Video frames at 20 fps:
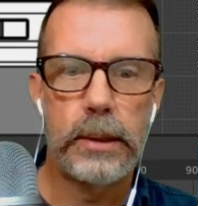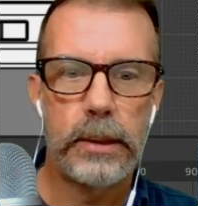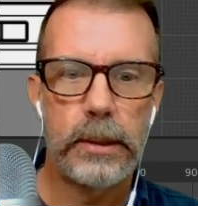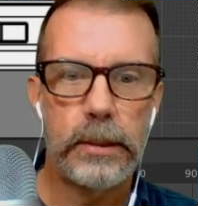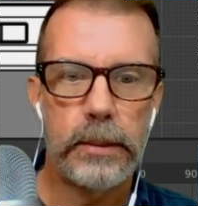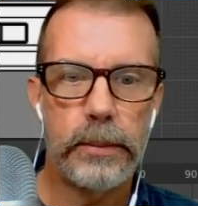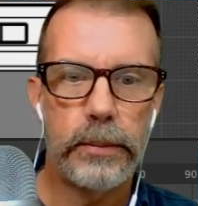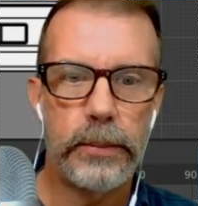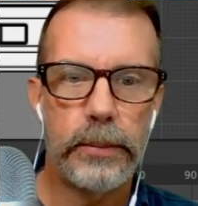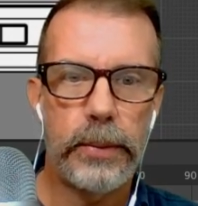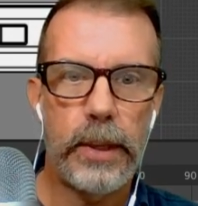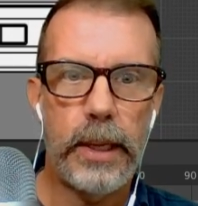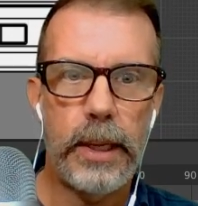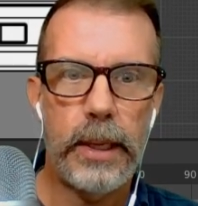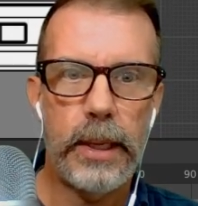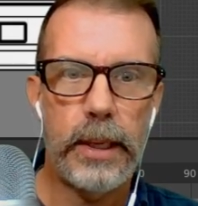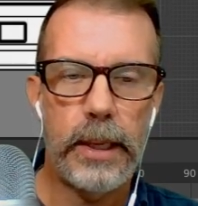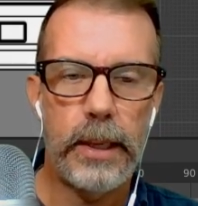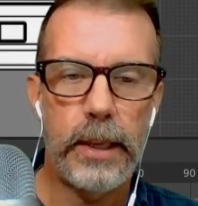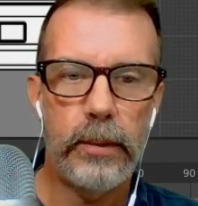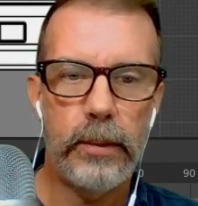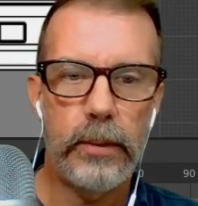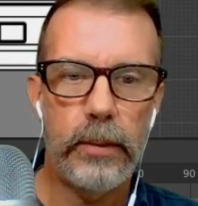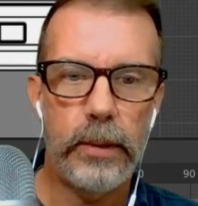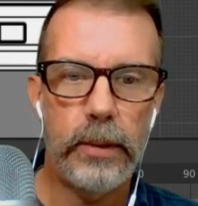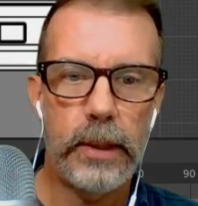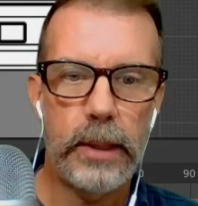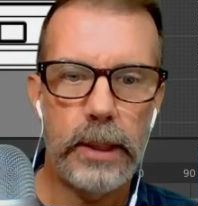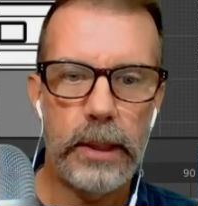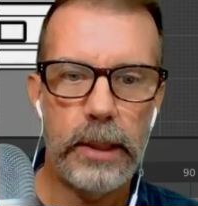but I don't know
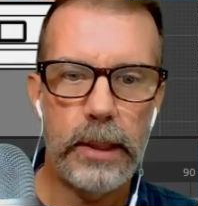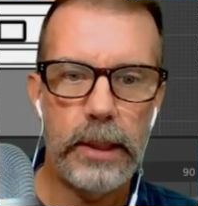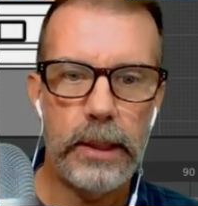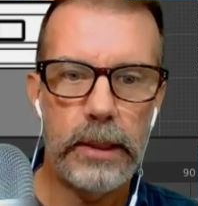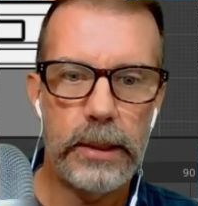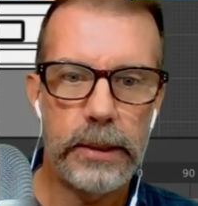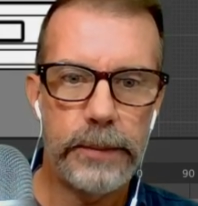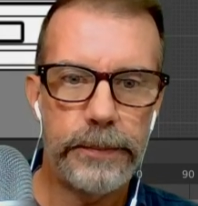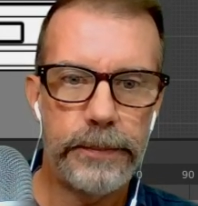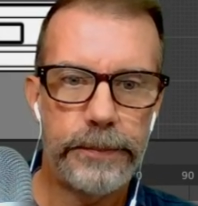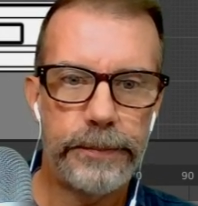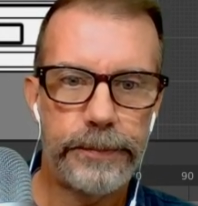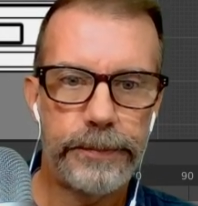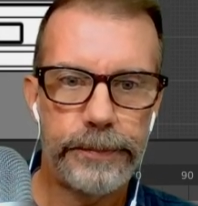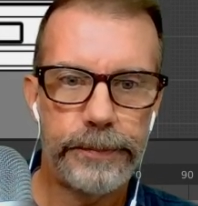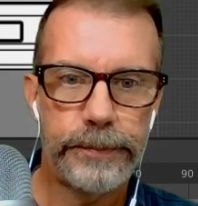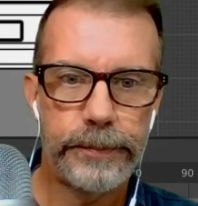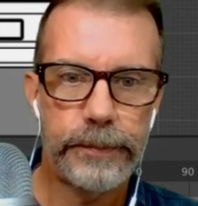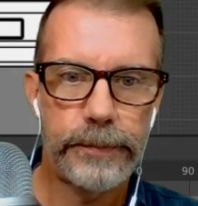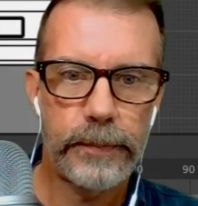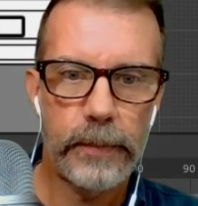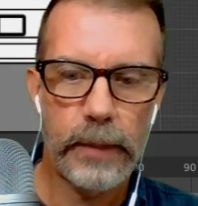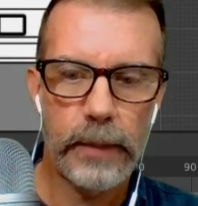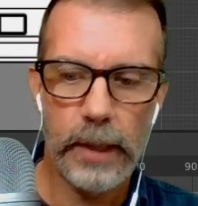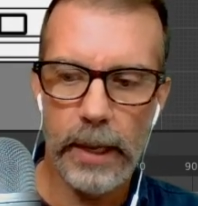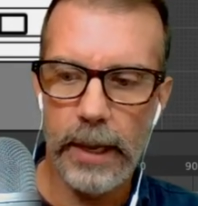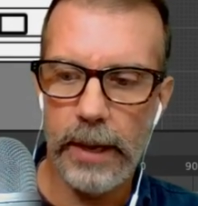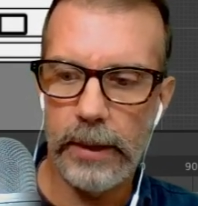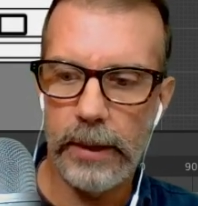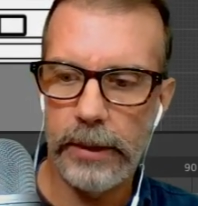that I need to,
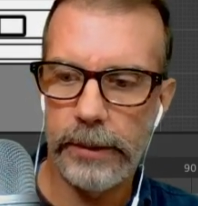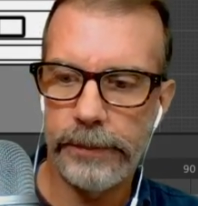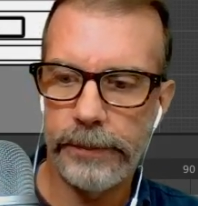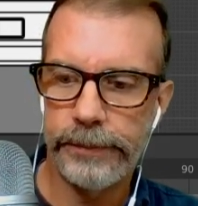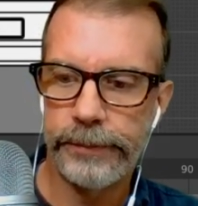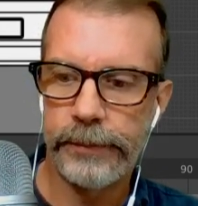I don't know.